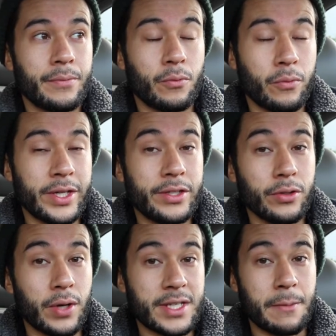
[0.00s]
we
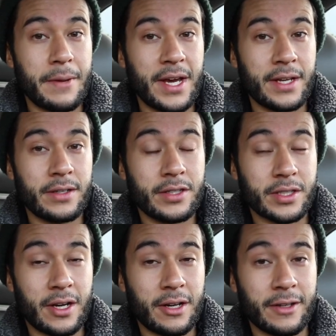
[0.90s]
do as a band,
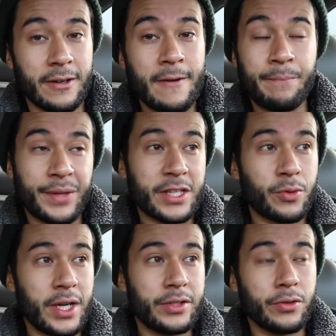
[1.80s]
Scala. That's
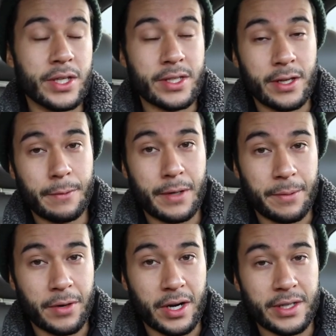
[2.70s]
what I do as a hip
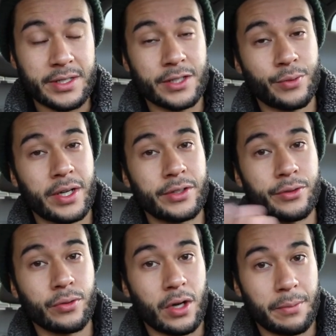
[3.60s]
hop artist. That's what I
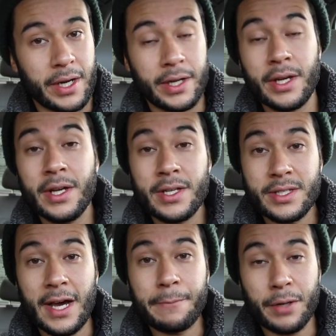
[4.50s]
do on my
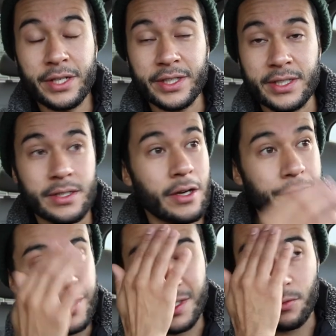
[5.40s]
side project stuff.
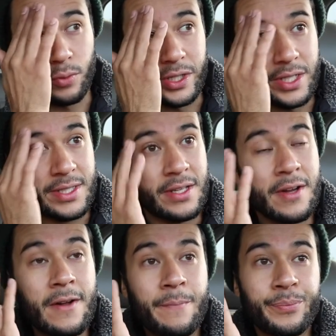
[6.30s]
Is we just
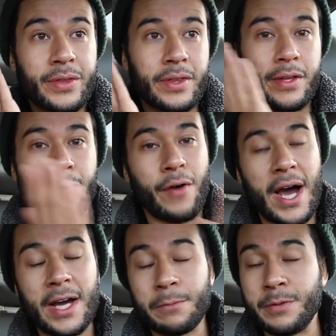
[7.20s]
the
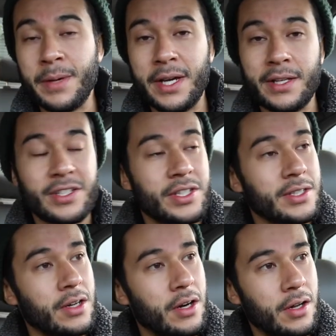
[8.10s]
vibes, man. It's
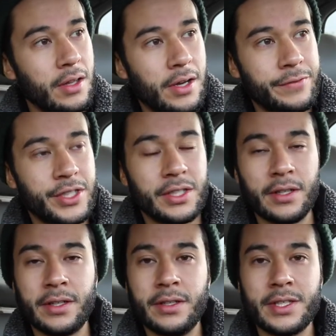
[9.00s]
just all off
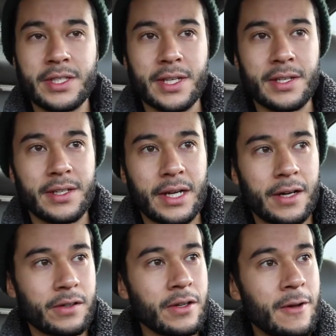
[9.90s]
chilling, sitting
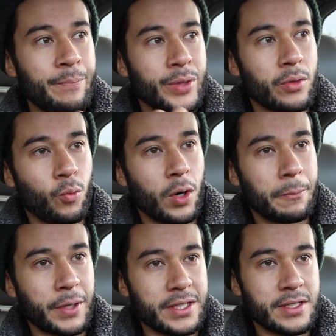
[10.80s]
down, one
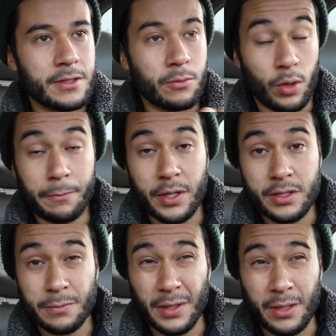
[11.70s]
place one
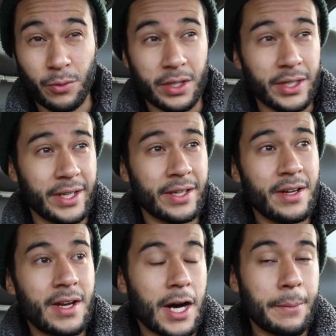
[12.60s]
person's playing one thing
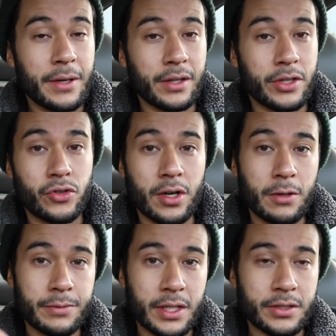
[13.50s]
i'll be on the
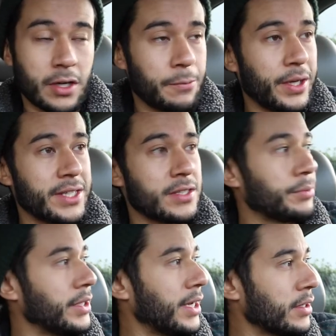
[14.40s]
drums i'll start playing
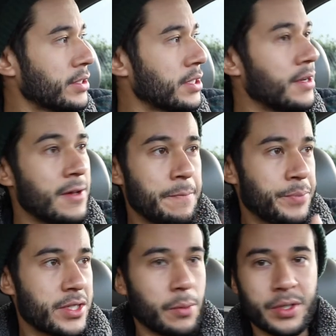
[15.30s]
something else
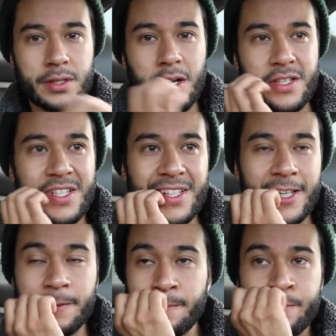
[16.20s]
someone starts
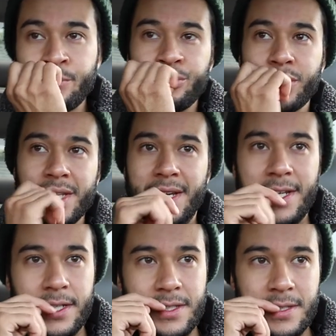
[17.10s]
singing
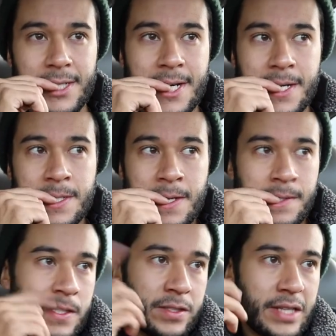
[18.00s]
and it's uh
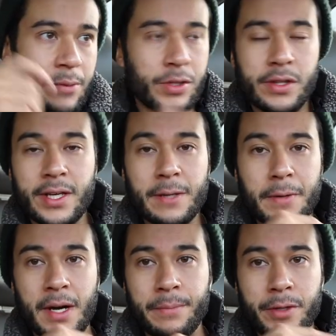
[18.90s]
same with the
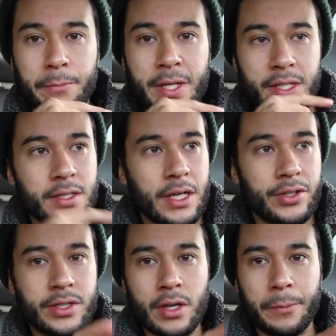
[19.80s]
hip-hop the beats i'll
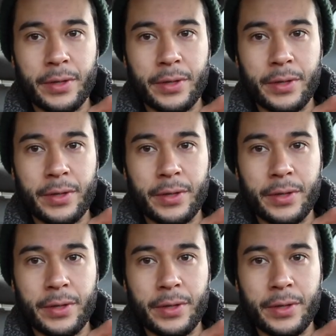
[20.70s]
just start